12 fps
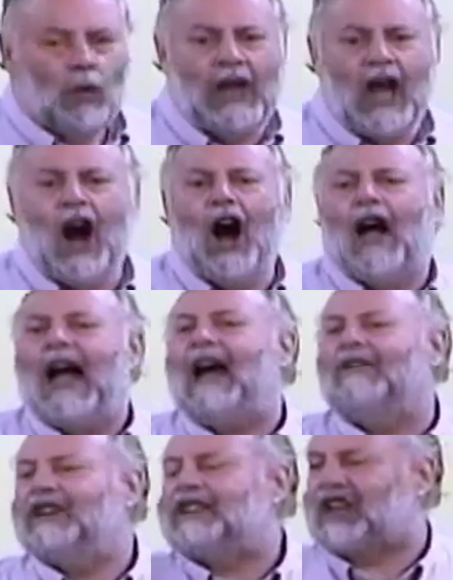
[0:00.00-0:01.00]
We all
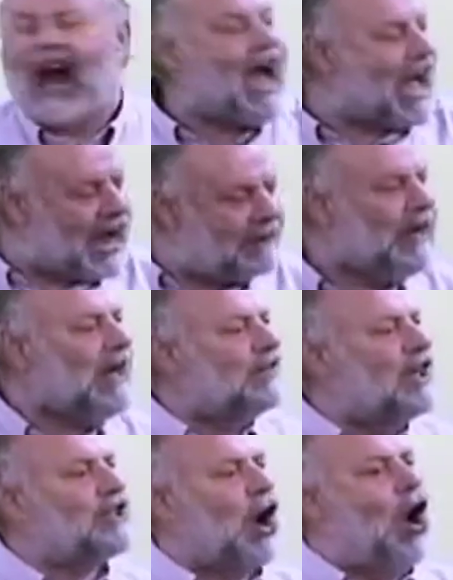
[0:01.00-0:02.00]
have the time
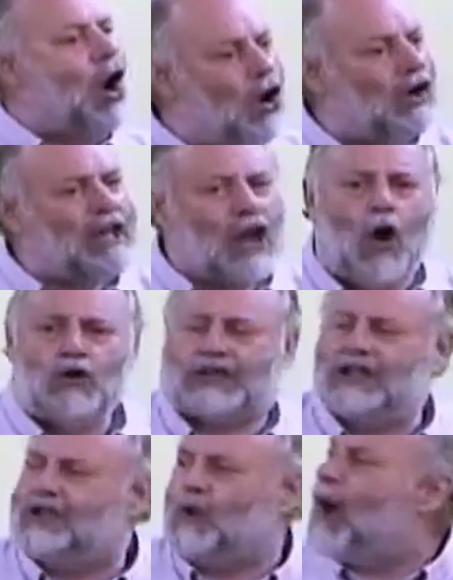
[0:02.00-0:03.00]
that the Holy Ghost
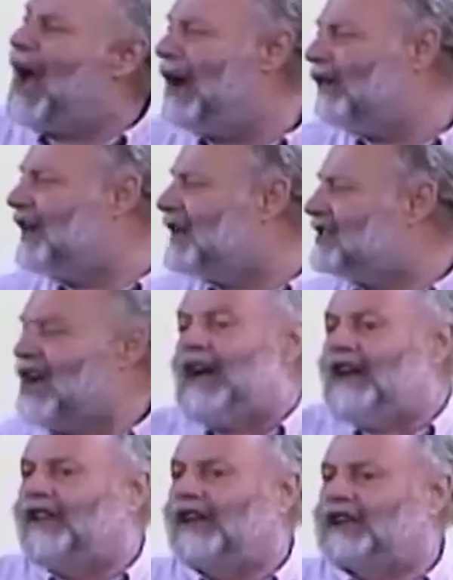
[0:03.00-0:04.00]
is around us.
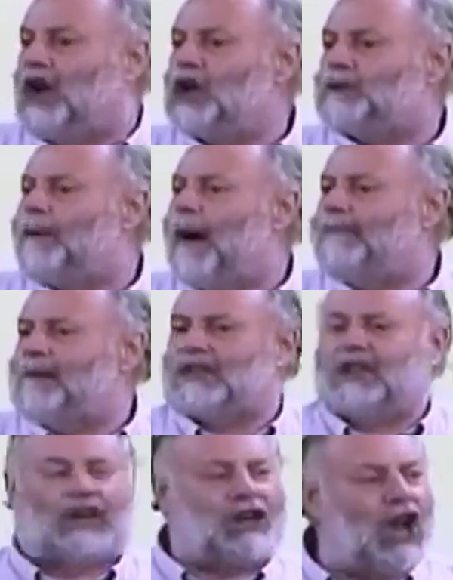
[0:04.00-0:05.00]
The goosebump is
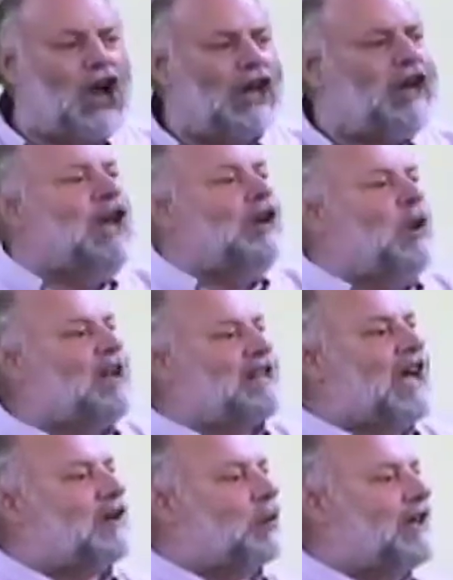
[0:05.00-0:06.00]
so good, we
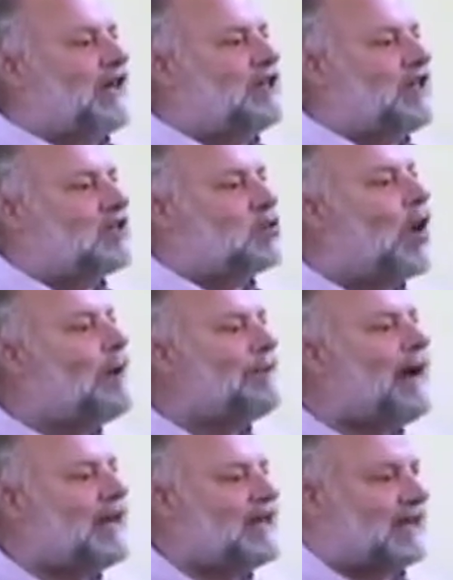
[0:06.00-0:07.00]
think we could just whoop
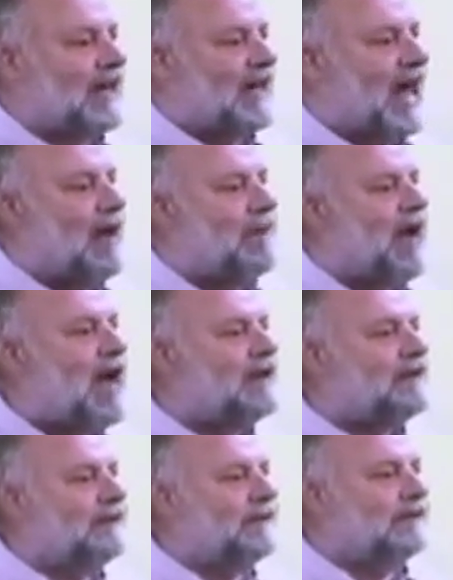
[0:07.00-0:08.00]
anything. Amen?
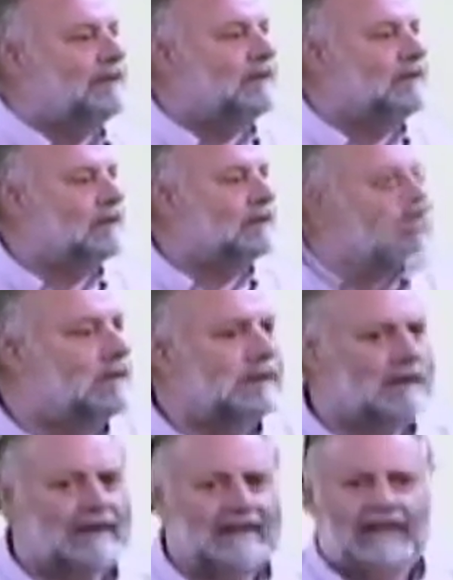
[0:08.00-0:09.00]
Right.
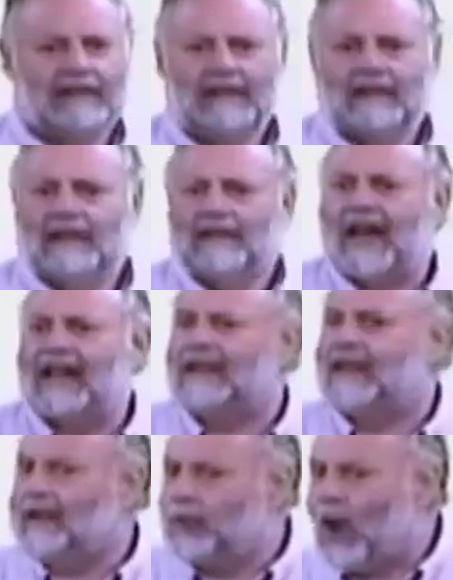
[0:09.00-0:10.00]
That,
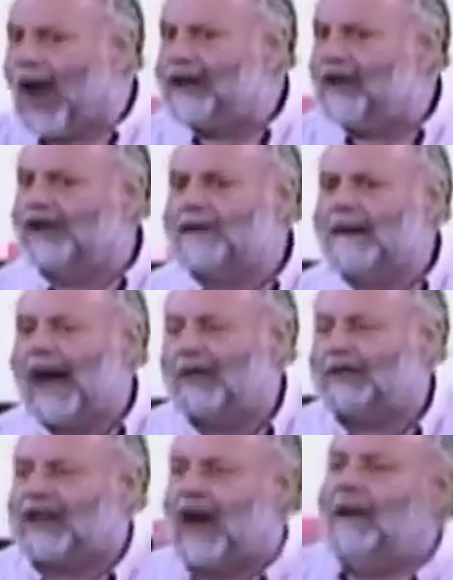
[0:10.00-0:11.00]
they're riding on the
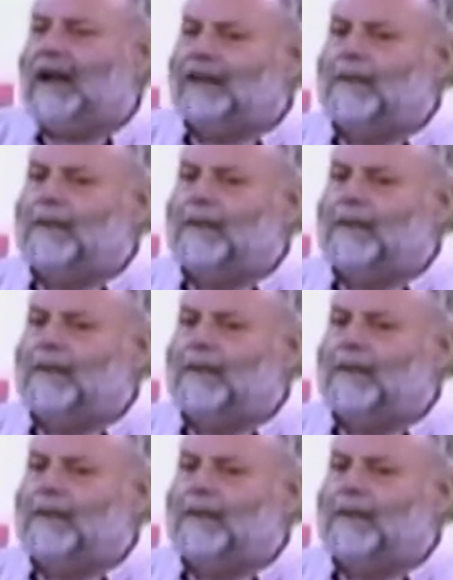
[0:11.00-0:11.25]
mountaintop.